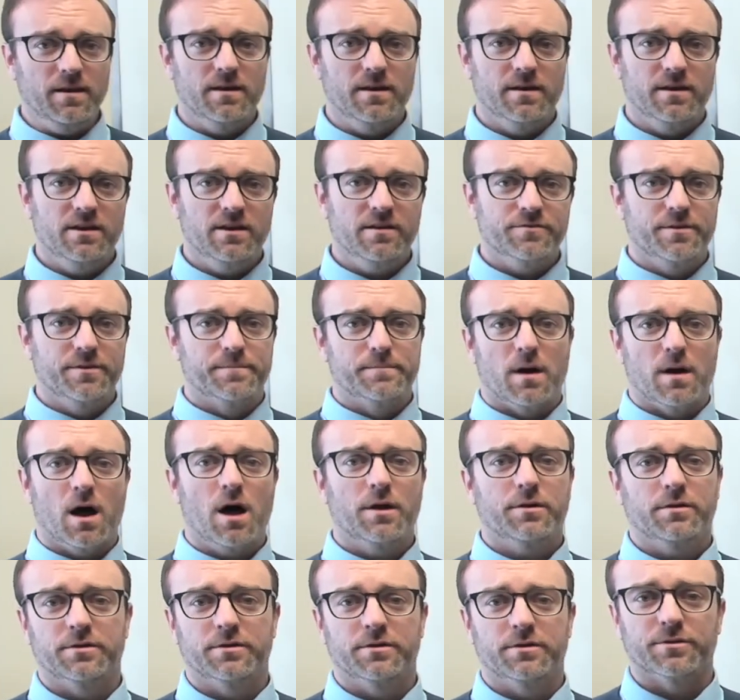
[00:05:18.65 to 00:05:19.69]
If the
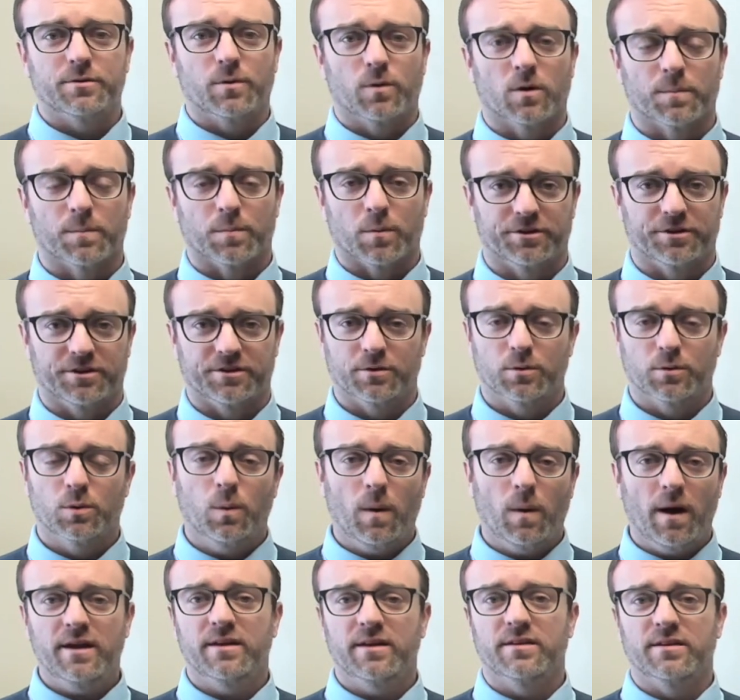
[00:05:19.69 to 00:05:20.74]
model incorporated
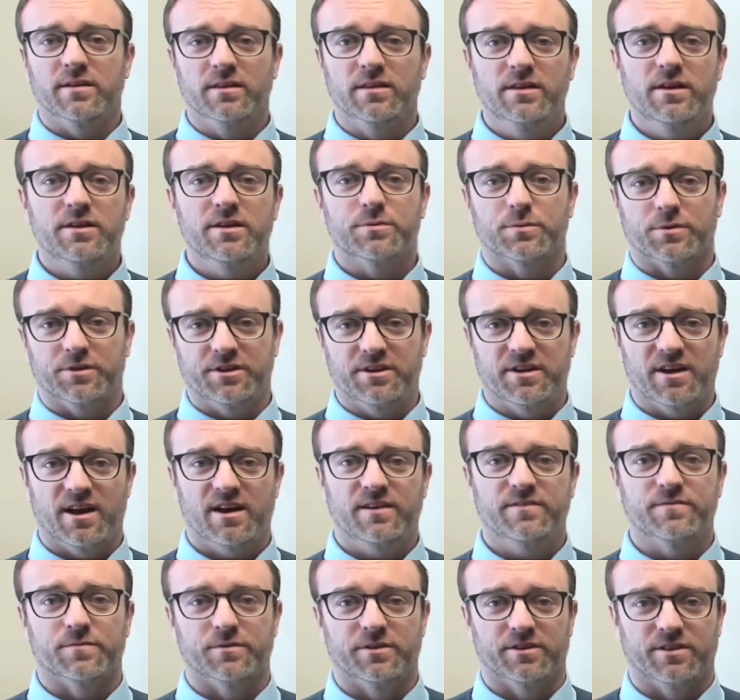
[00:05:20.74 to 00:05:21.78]
quite literally
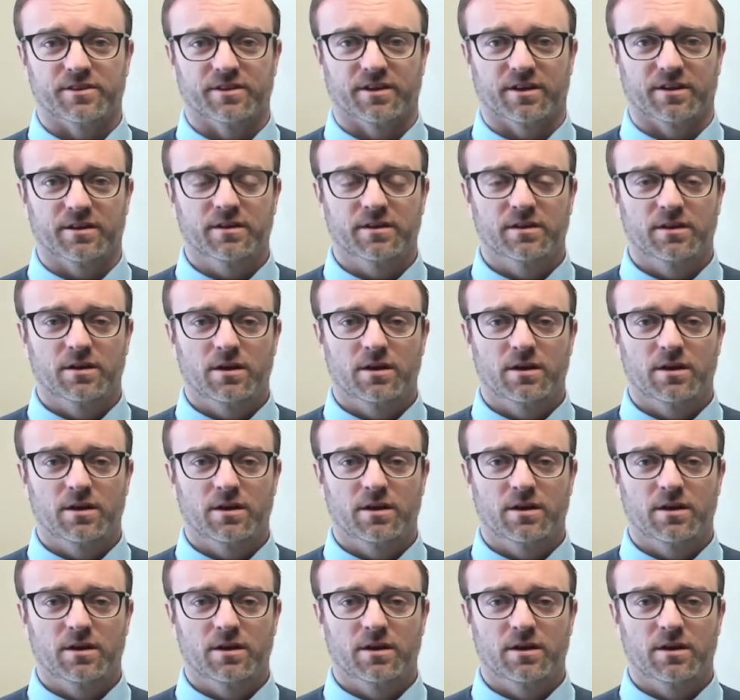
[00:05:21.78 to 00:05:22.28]
everything,